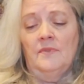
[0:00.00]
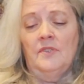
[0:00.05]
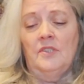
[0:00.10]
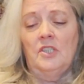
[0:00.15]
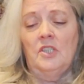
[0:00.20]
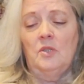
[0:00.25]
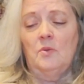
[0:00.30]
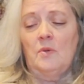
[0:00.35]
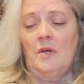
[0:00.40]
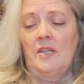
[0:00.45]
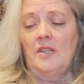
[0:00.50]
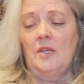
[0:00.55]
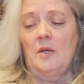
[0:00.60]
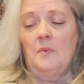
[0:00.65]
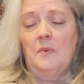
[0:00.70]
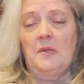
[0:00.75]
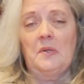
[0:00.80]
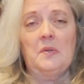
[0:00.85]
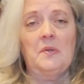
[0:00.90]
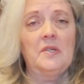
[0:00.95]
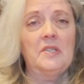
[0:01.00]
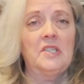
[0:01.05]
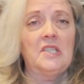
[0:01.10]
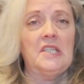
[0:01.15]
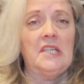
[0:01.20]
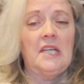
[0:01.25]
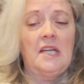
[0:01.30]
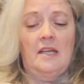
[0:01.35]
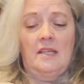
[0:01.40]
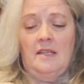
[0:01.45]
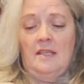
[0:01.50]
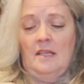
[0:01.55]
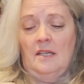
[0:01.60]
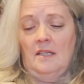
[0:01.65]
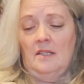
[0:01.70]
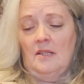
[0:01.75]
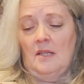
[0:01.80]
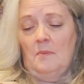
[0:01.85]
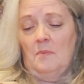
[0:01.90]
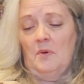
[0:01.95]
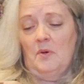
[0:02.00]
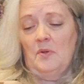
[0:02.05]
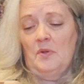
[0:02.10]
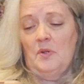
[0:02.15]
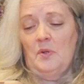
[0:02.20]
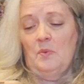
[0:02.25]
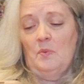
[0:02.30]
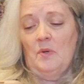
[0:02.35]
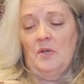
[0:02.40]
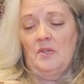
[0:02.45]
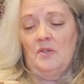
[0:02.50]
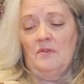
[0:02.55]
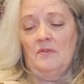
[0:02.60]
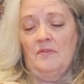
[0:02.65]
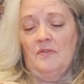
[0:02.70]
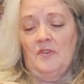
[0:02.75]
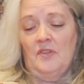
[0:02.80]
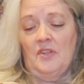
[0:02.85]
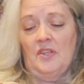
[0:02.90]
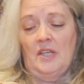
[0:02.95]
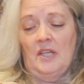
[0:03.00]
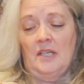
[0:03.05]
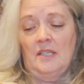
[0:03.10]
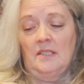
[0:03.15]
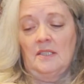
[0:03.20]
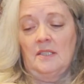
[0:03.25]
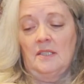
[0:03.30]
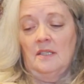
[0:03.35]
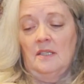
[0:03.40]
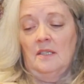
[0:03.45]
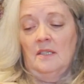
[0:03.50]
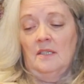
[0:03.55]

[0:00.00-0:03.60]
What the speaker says: She's right there with Christy, I think. They both do wonderful things.